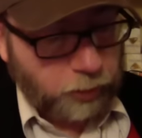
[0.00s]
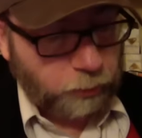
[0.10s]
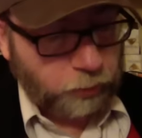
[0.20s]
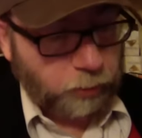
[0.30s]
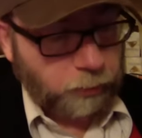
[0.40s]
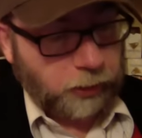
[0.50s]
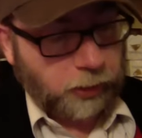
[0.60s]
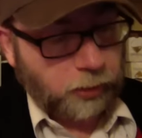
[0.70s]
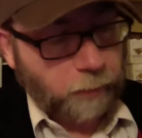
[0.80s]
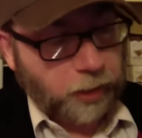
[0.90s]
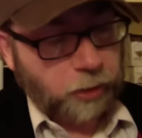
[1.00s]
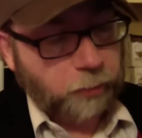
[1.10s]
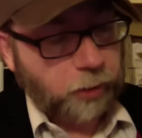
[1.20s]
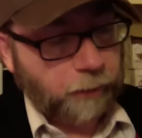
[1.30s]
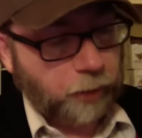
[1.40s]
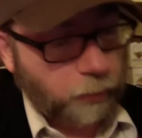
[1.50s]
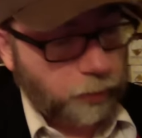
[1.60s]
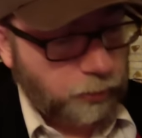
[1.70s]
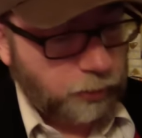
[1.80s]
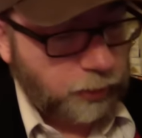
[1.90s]
was gonna be a major part of the
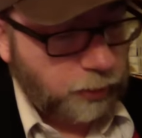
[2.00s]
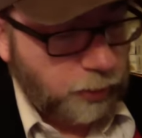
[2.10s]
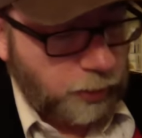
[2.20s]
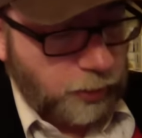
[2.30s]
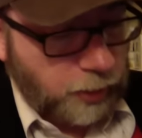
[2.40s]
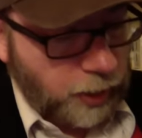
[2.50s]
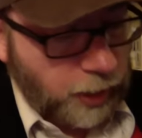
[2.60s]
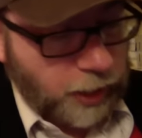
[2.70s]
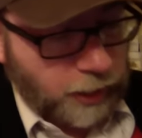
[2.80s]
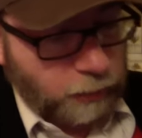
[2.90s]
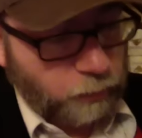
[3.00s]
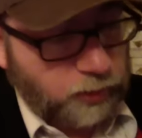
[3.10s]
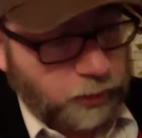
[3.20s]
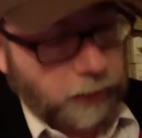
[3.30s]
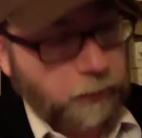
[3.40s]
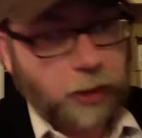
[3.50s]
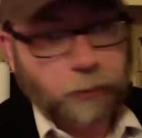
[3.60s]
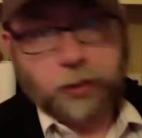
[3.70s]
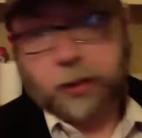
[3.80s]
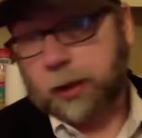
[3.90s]
Hellraiser set. I received that
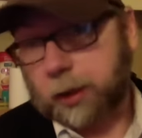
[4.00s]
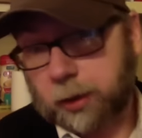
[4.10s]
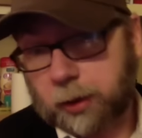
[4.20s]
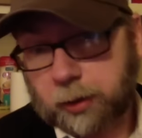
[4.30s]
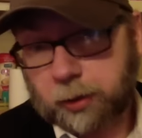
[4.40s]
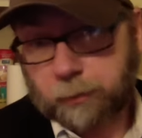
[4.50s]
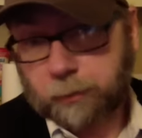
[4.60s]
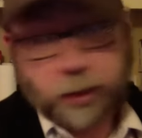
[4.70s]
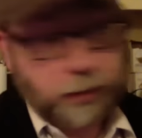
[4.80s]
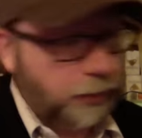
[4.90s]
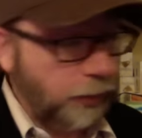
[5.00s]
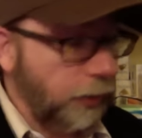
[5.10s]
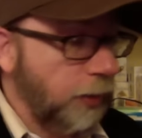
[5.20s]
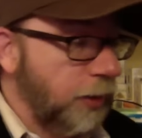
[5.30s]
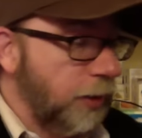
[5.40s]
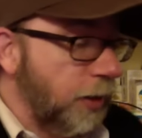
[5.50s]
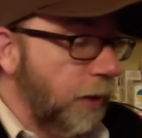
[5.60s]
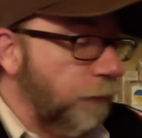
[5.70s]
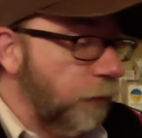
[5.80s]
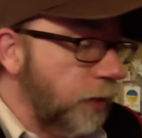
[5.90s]
one in basically a
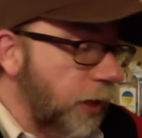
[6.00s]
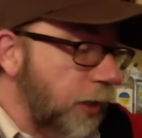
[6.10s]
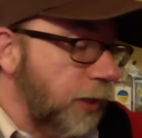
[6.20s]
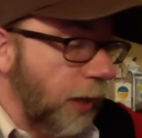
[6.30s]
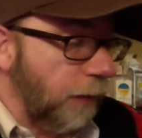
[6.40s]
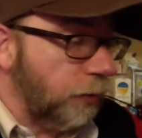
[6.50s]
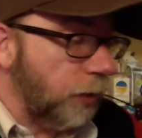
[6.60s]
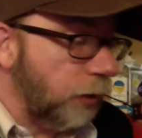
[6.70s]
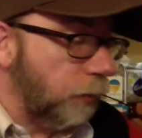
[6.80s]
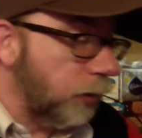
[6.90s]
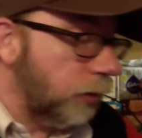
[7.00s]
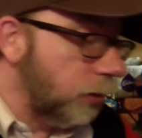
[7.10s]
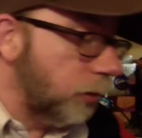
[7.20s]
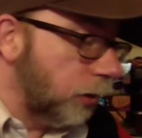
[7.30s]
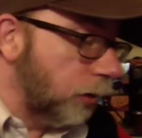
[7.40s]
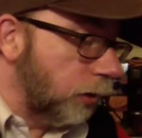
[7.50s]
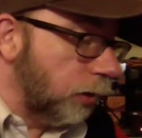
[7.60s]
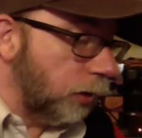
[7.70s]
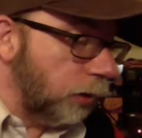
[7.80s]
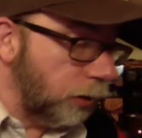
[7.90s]
few days after Halloween.
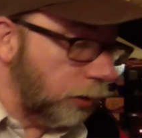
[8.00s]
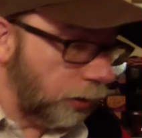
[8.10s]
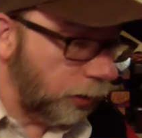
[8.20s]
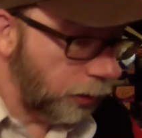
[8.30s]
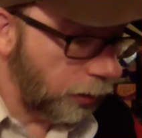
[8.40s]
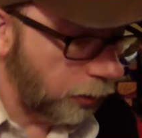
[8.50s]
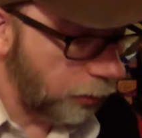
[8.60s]
And